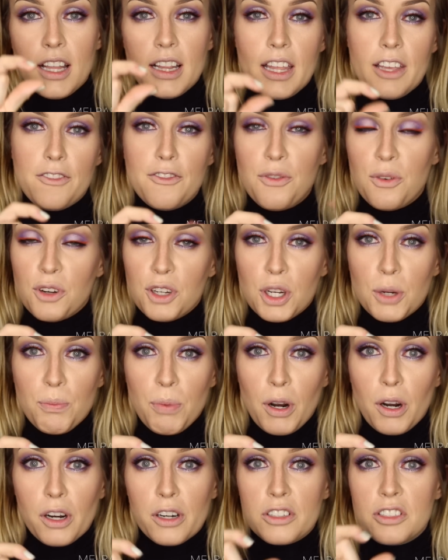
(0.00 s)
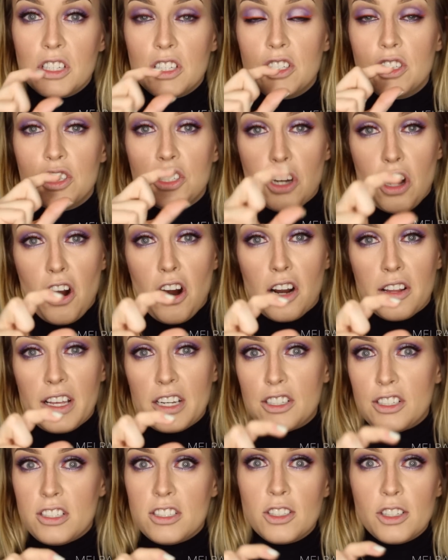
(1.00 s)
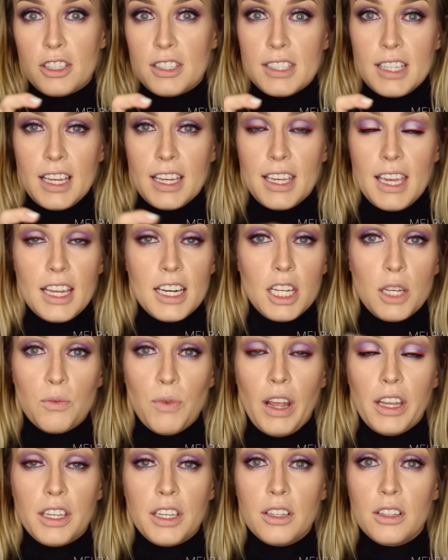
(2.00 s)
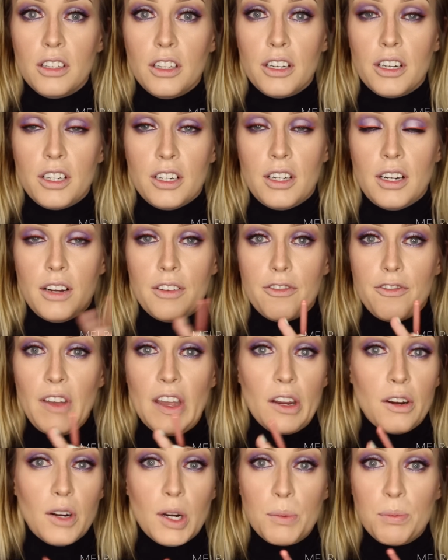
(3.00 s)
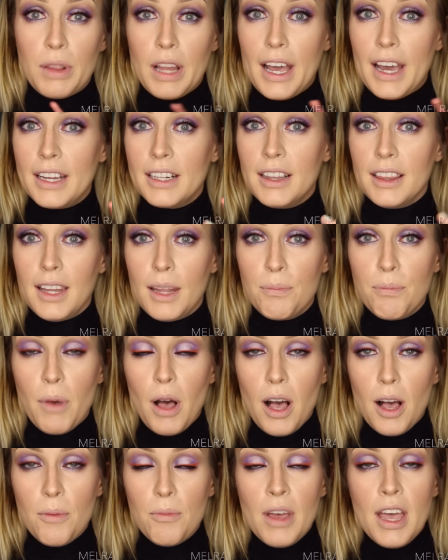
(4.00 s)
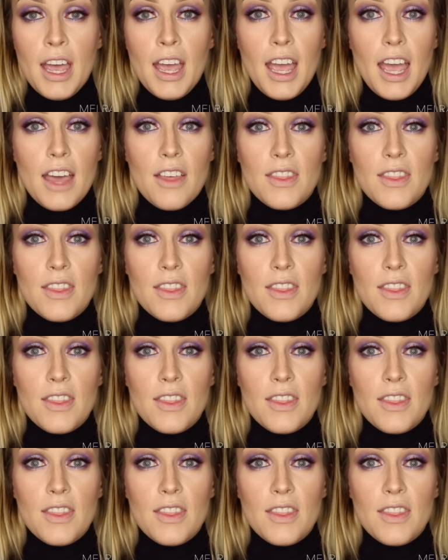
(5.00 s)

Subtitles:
like for your purse jar that just looks like any regular finger applied lip balm.